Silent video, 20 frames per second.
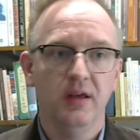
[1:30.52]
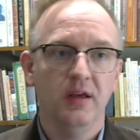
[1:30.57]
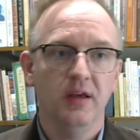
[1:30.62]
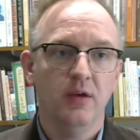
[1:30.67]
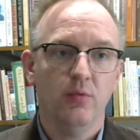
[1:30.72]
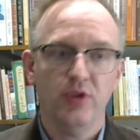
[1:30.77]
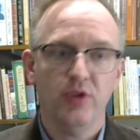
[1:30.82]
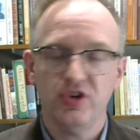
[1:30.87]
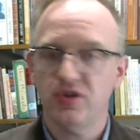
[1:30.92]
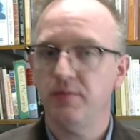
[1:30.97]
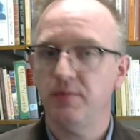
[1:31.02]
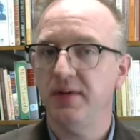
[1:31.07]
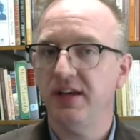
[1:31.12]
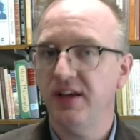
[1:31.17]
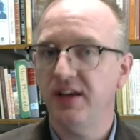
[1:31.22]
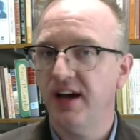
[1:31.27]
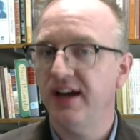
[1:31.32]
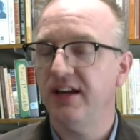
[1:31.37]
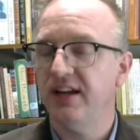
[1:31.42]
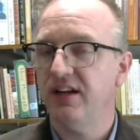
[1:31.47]
We should be
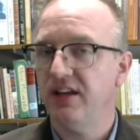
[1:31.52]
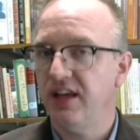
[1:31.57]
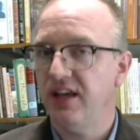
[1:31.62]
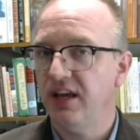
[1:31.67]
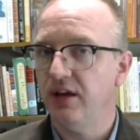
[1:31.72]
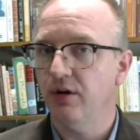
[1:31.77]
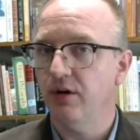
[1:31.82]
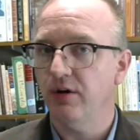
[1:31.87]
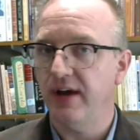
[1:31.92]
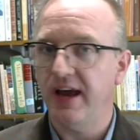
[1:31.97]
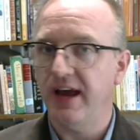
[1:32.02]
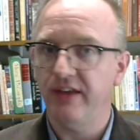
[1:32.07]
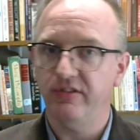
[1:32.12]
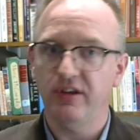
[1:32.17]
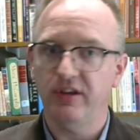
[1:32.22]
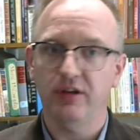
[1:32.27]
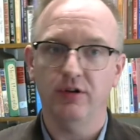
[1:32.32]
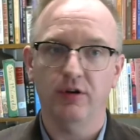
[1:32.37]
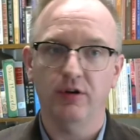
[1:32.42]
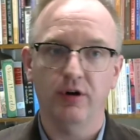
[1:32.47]
guided here, as
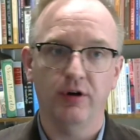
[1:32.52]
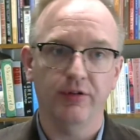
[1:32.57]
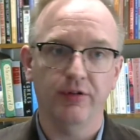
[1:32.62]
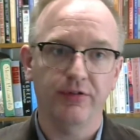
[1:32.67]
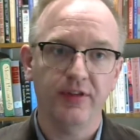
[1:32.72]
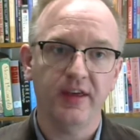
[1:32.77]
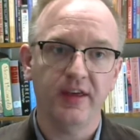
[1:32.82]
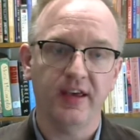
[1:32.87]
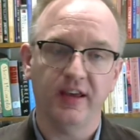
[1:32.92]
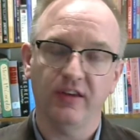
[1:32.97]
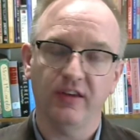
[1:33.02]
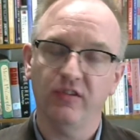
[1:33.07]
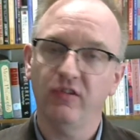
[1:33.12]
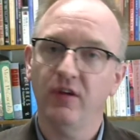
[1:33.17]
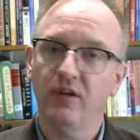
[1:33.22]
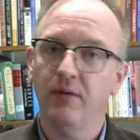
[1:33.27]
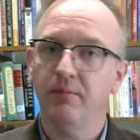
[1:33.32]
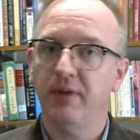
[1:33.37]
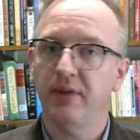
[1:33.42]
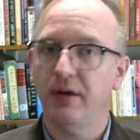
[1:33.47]
in all things,
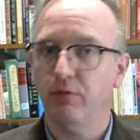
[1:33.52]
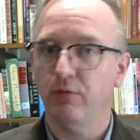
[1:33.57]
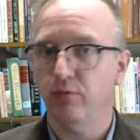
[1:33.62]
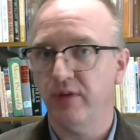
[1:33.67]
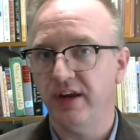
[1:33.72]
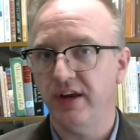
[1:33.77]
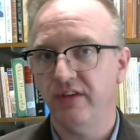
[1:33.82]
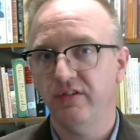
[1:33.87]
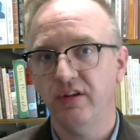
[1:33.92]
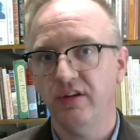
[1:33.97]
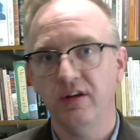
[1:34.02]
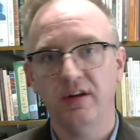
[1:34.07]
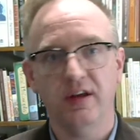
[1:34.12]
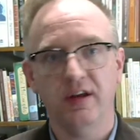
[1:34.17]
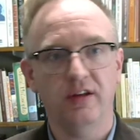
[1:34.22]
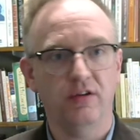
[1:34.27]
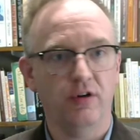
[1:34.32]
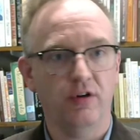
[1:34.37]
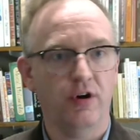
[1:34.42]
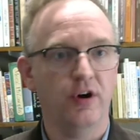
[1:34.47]
by reason
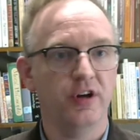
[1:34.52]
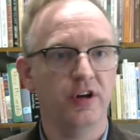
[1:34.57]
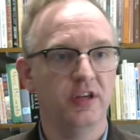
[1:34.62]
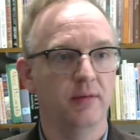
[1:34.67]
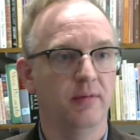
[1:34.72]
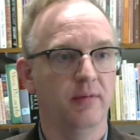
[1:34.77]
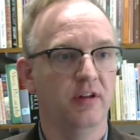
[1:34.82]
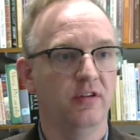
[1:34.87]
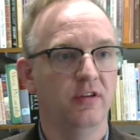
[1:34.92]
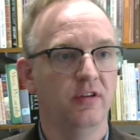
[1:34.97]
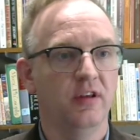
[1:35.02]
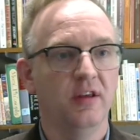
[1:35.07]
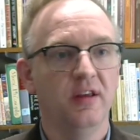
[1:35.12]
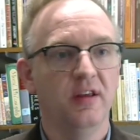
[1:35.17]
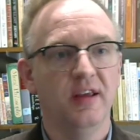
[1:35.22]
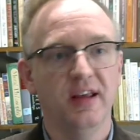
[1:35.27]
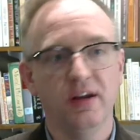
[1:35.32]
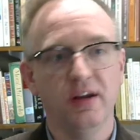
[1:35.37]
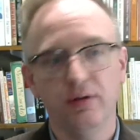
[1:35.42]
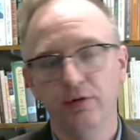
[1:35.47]
and argument,
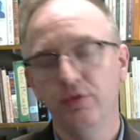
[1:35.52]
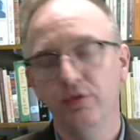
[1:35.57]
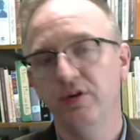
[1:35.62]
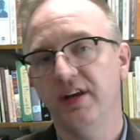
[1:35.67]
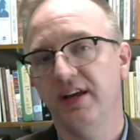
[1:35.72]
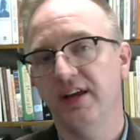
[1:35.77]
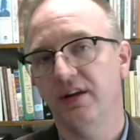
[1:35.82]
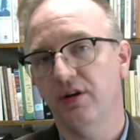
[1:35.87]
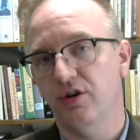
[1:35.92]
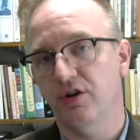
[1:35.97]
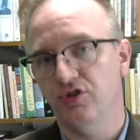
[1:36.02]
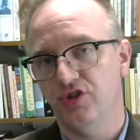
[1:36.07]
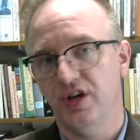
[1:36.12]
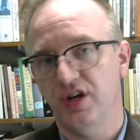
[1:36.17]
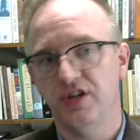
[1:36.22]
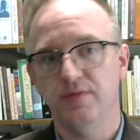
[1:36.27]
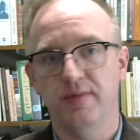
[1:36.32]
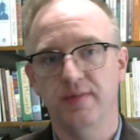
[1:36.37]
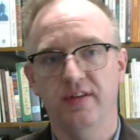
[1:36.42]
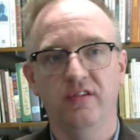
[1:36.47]
including in our
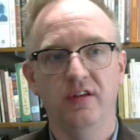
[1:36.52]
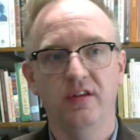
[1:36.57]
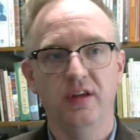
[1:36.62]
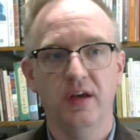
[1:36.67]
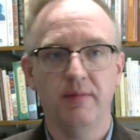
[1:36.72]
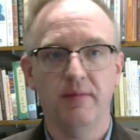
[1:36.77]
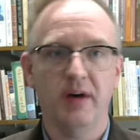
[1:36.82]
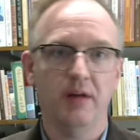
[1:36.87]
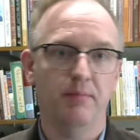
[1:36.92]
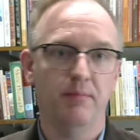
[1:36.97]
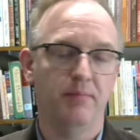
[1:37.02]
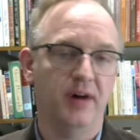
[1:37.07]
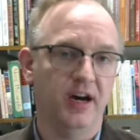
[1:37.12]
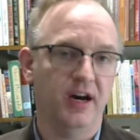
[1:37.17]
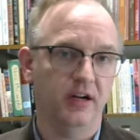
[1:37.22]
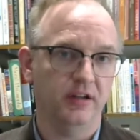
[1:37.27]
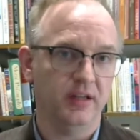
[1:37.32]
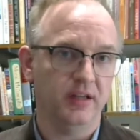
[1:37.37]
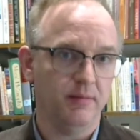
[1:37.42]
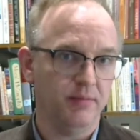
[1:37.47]
judgments about
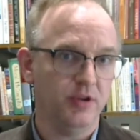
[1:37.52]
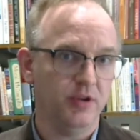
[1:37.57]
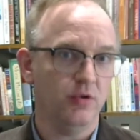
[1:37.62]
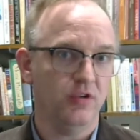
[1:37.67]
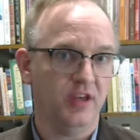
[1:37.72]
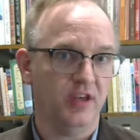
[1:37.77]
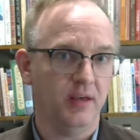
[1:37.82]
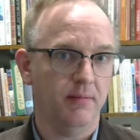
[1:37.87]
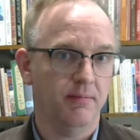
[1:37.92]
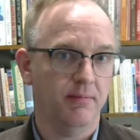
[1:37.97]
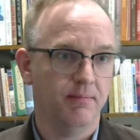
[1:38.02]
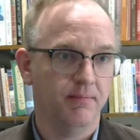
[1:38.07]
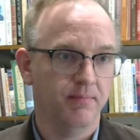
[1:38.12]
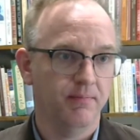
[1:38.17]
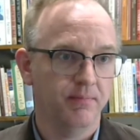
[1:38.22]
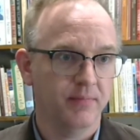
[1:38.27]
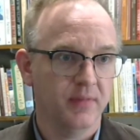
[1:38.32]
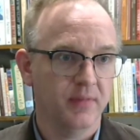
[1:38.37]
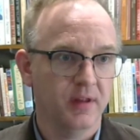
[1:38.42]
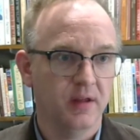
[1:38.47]
bodily beauty.
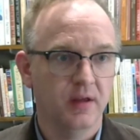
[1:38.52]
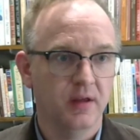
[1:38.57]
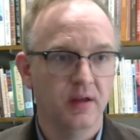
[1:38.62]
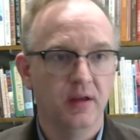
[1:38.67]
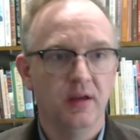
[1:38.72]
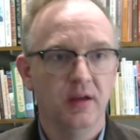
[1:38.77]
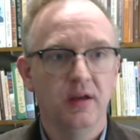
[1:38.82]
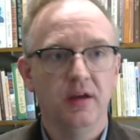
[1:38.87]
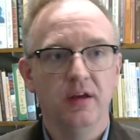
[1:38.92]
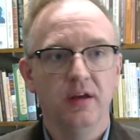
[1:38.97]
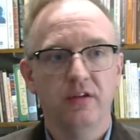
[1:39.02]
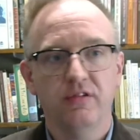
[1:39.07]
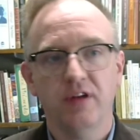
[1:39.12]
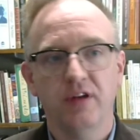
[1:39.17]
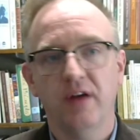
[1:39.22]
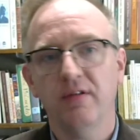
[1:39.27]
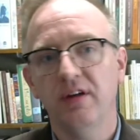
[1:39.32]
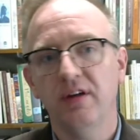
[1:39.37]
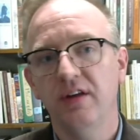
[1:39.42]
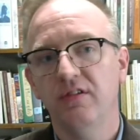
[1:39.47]

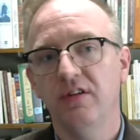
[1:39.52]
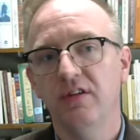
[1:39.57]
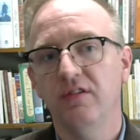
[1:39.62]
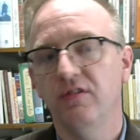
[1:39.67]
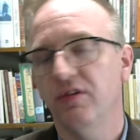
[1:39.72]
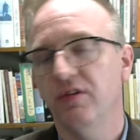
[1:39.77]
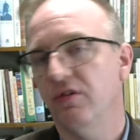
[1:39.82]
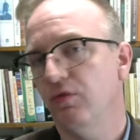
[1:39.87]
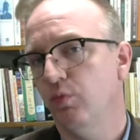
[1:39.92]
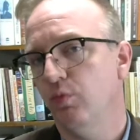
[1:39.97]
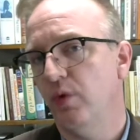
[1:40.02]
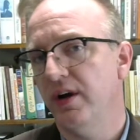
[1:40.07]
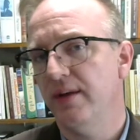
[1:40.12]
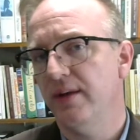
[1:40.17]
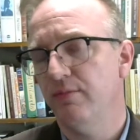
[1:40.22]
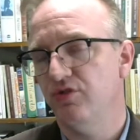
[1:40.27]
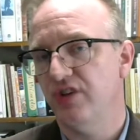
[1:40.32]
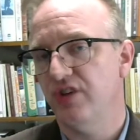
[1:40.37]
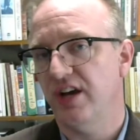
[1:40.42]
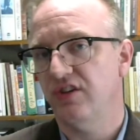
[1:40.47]
Socrates considers one
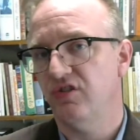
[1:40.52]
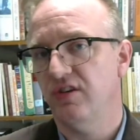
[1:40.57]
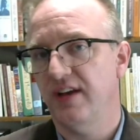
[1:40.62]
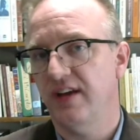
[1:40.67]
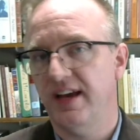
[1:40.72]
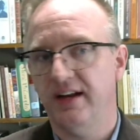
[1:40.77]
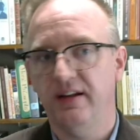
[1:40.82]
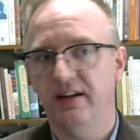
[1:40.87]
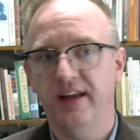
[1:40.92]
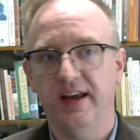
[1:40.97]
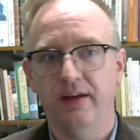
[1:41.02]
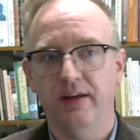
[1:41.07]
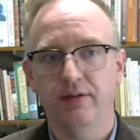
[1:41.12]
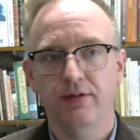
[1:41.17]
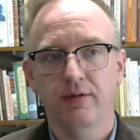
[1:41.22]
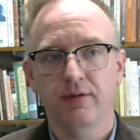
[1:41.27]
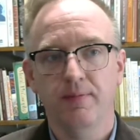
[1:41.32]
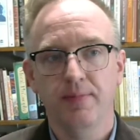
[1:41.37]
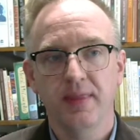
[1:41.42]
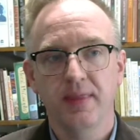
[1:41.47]
objection at
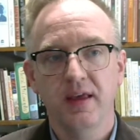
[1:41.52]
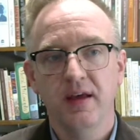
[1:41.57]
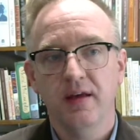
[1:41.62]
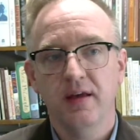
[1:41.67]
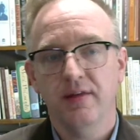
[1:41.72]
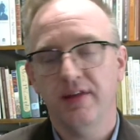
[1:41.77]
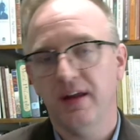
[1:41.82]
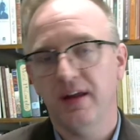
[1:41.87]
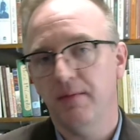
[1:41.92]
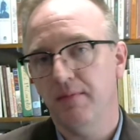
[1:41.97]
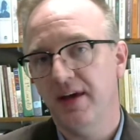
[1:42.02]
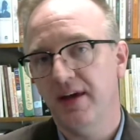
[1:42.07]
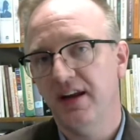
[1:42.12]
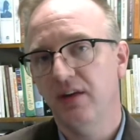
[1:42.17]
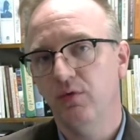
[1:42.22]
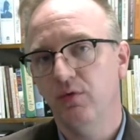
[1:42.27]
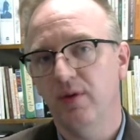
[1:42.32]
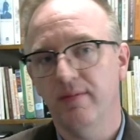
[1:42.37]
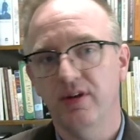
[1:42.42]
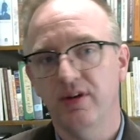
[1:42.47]
length that men
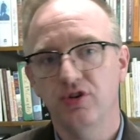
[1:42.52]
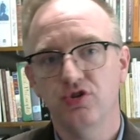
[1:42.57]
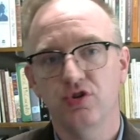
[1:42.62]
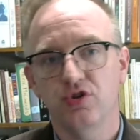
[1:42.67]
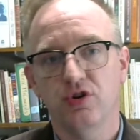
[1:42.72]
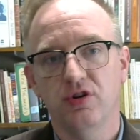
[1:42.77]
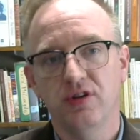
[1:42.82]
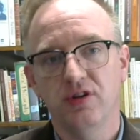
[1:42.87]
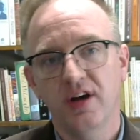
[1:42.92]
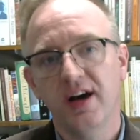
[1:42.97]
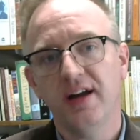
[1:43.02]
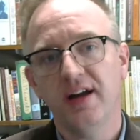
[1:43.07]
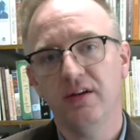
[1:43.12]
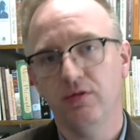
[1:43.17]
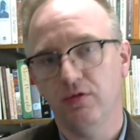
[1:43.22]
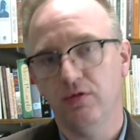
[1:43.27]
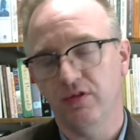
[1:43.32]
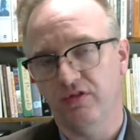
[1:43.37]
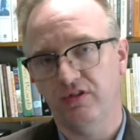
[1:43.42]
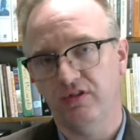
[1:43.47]
and women should not
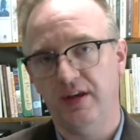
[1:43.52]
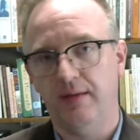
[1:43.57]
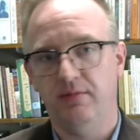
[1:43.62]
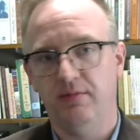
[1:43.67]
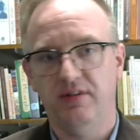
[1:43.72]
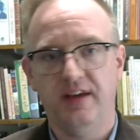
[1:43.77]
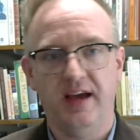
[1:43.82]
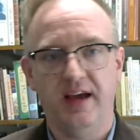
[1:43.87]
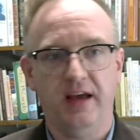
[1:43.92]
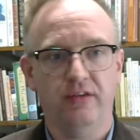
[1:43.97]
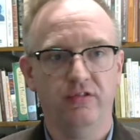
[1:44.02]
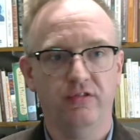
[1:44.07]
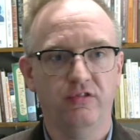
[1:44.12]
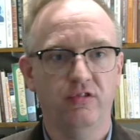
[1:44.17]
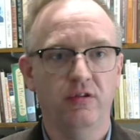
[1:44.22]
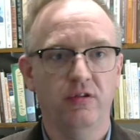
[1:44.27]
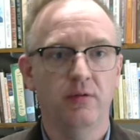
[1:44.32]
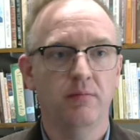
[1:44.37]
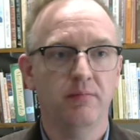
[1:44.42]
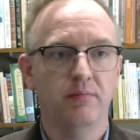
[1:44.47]
do the same
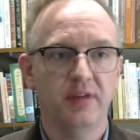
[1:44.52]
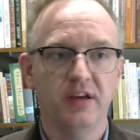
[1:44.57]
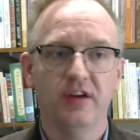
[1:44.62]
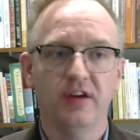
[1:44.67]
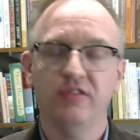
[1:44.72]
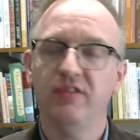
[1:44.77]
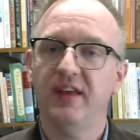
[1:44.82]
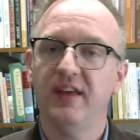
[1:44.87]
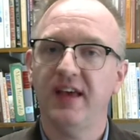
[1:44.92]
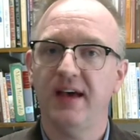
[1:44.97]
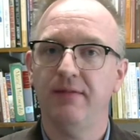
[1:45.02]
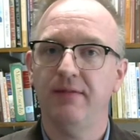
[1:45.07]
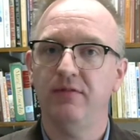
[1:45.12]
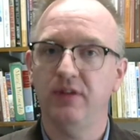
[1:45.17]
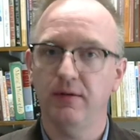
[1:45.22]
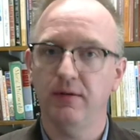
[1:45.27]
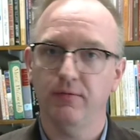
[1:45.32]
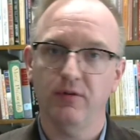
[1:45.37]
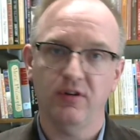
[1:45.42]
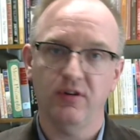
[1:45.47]
tasks because they have
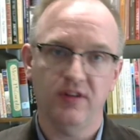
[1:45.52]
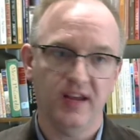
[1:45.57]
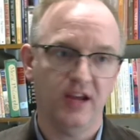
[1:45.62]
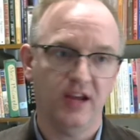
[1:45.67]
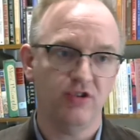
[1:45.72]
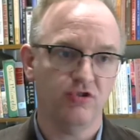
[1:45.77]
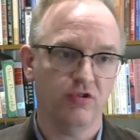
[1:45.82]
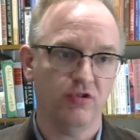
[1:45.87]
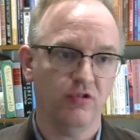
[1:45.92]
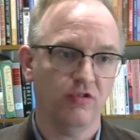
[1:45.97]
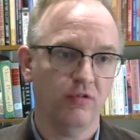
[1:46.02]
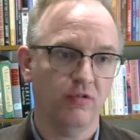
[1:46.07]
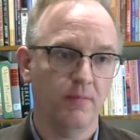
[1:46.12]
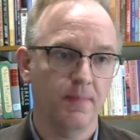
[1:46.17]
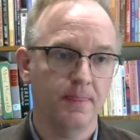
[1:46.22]
different natures.